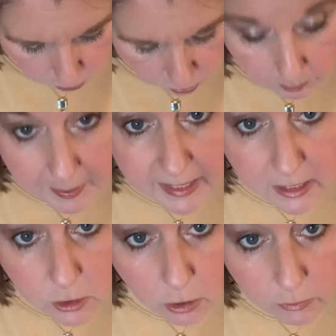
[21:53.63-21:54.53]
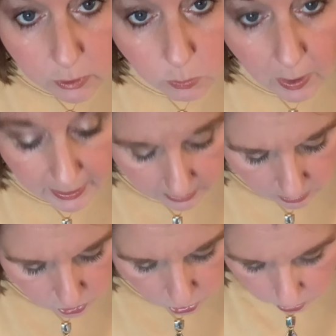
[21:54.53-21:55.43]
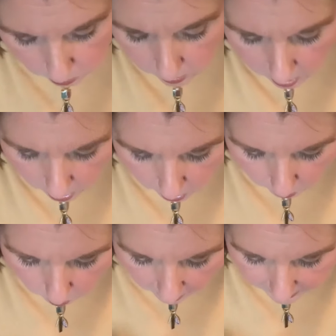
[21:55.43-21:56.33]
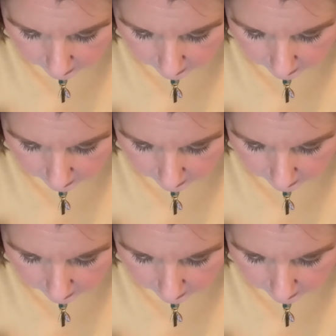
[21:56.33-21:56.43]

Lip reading: spaces over. 1, 2, 1,